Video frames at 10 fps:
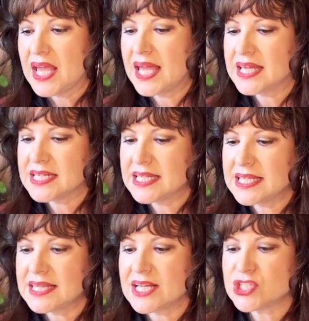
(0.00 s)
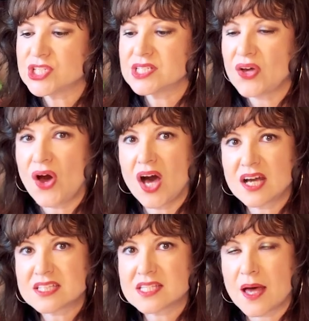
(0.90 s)
And in that, she
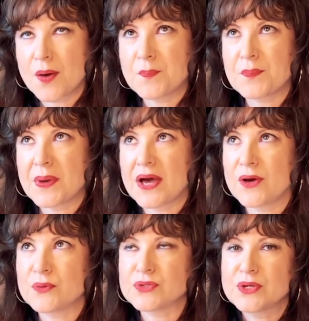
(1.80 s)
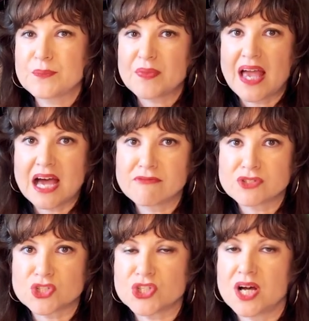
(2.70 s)
talks about
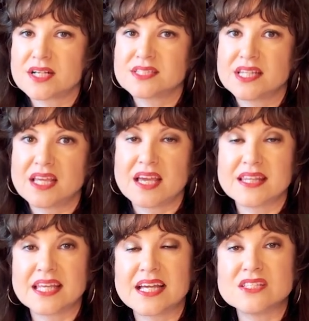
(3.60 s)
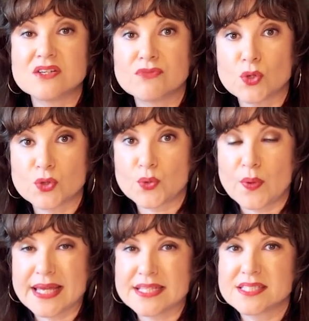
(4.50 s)
aftershocks and the idea of
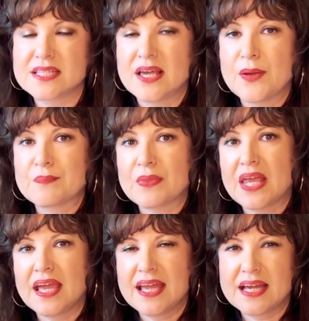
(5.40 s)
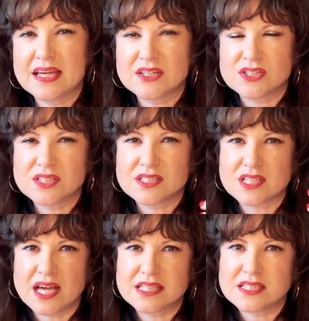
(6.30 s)
earthquakes and
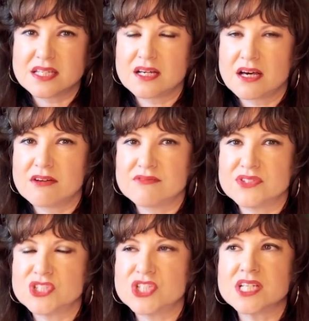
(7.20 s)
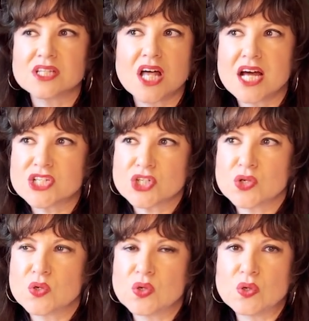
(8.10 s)
this idea of
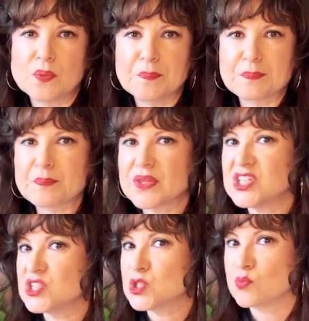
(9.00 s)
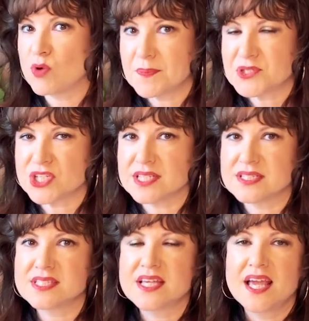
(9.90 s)
geological
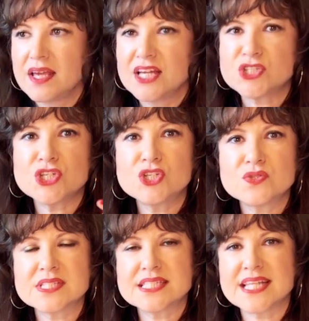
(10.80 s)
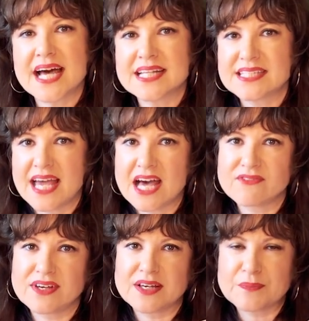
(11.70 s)
disruptions. And she uses that to
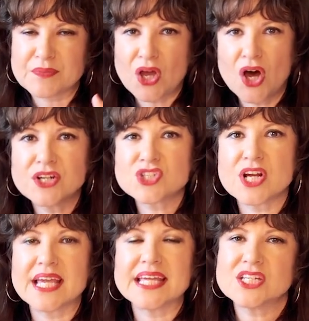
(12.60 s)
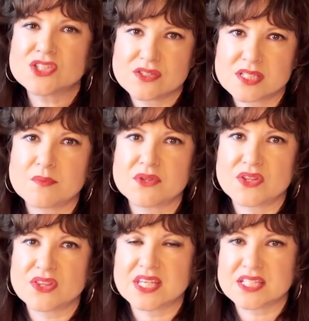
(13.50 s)
have an entree into some of
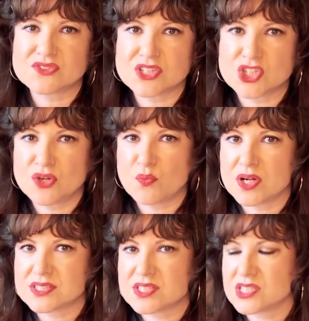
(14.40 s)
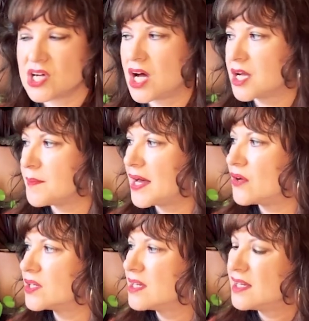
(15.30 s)
the things that she wants to talk
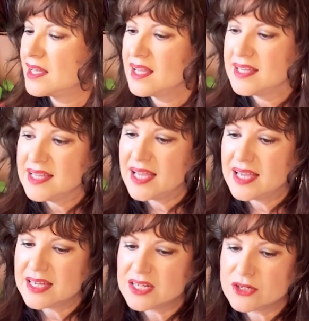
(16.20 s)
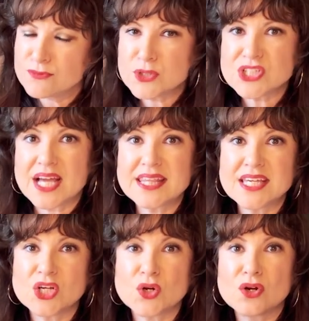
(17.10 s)
about. And unfortunately, I
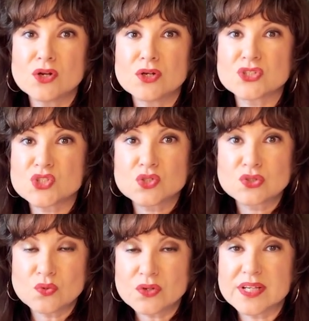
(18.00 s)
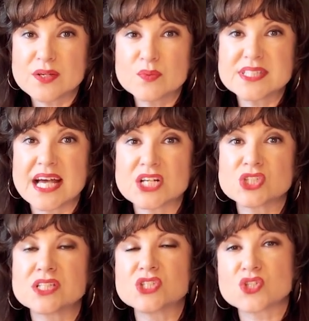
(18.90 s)
think her story was
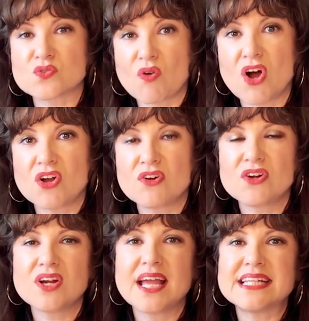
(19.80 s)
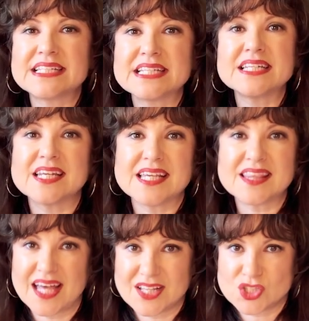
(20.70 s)
actually stronger and didn't
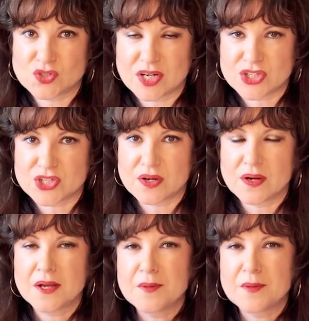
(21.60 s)
need that structure.